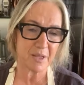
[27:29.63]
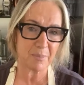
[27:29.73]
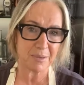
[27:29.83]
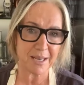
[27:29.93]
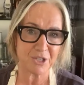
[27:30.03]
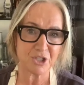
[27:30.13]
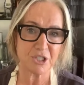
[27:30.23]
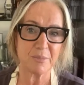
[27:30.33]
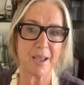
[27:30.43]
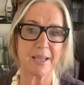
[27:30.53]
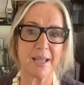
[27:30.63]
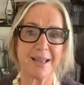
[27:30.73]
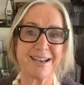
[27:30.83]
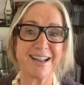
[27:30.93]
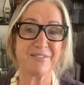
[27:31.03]
a pleasure to make,
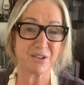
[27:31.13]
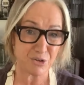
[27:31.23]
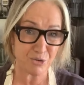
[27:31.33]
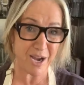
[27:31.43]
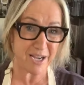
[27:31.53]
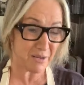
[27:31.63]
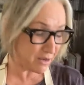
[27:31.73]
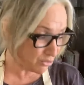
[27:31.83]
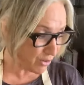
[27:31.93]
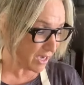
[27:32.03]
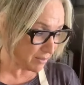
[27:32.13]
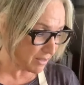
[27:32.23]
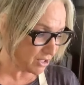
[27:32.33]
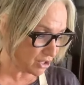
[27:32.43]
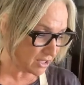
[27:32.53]
and an even greater
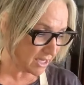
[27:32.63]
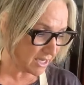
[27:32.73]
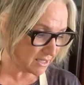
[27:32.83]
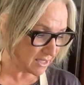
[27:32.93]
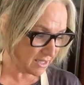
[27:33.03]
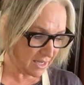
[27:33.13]
pleasure to eat.